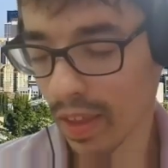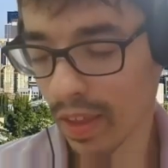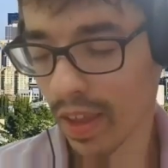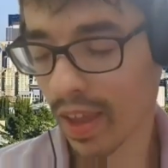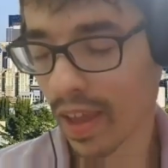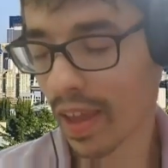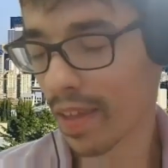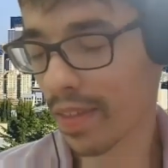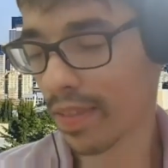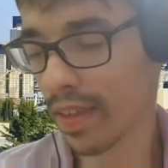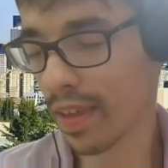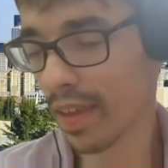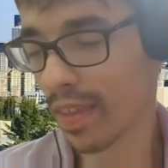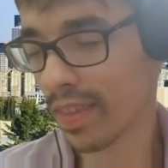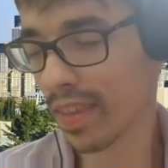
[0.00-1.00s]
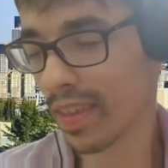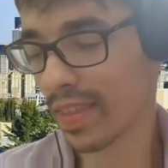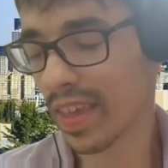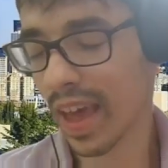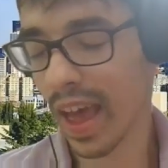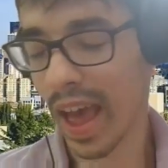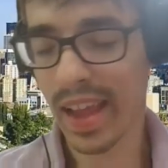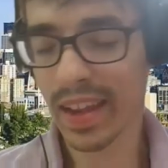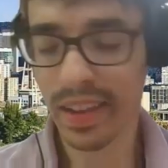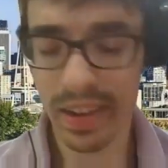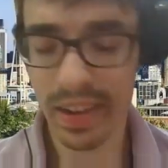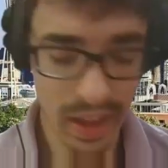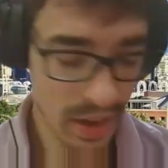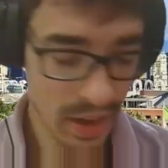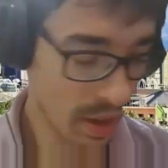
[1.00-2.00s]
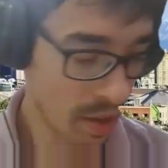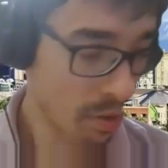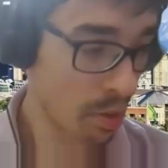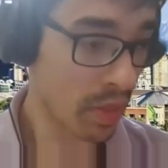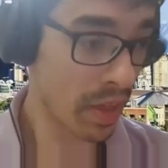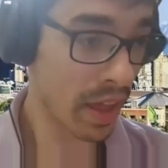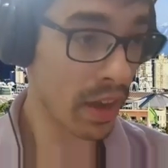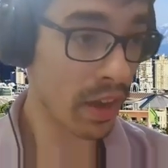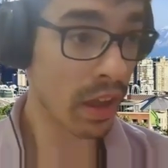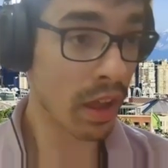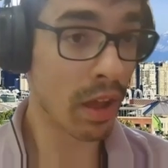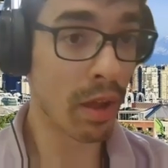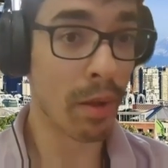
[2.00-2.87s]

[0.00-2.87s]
Yeah, I did not know that.